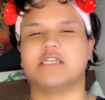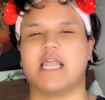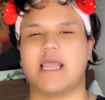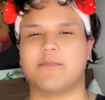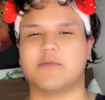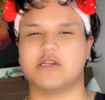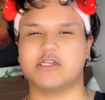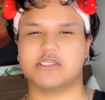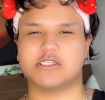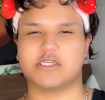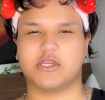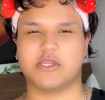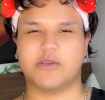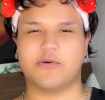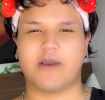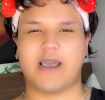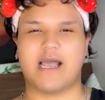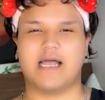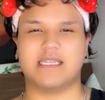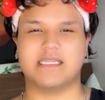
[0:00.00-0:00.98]
I'm going to show you
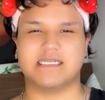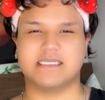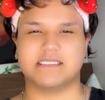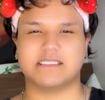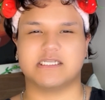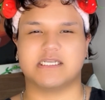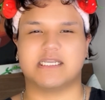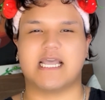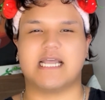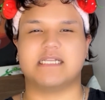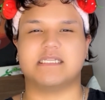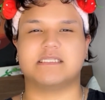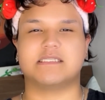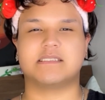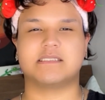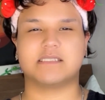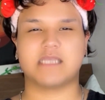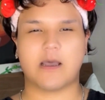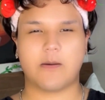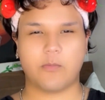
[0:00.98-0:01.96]
how at least to get
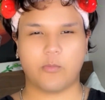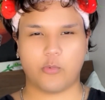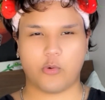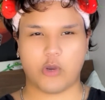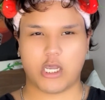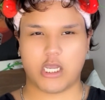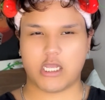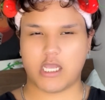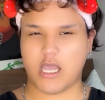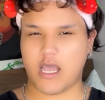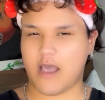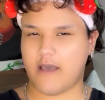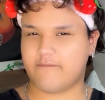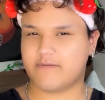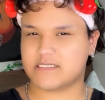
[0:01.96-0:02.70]
somewhat of a